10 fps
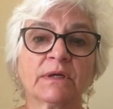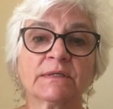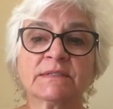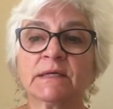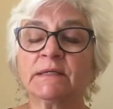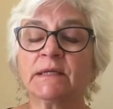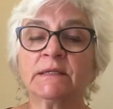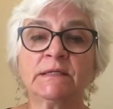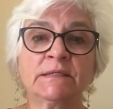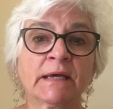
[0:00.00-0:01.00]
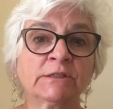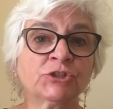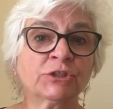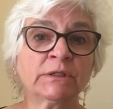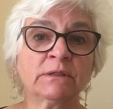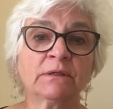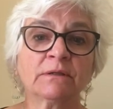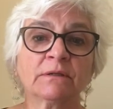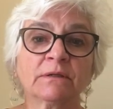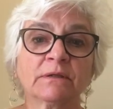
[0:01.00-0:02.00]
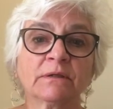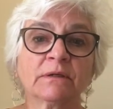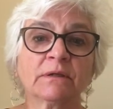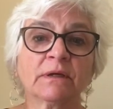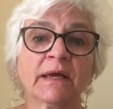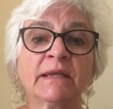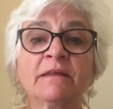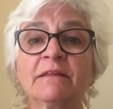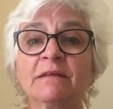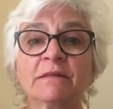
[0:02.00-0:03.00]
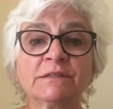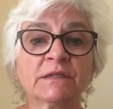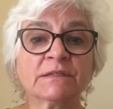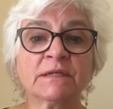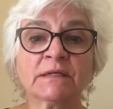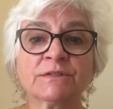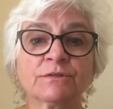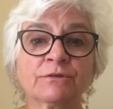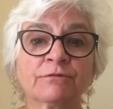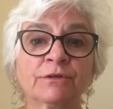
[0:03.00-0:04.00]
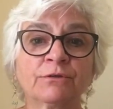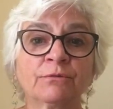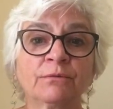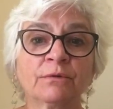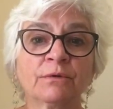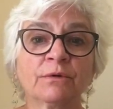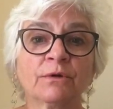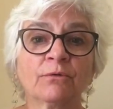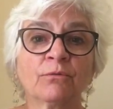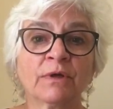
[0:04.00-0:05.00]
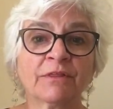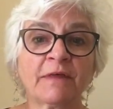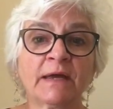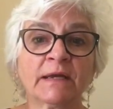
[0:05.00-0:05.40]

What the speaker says: Send any tension, anything that does not serve you, with that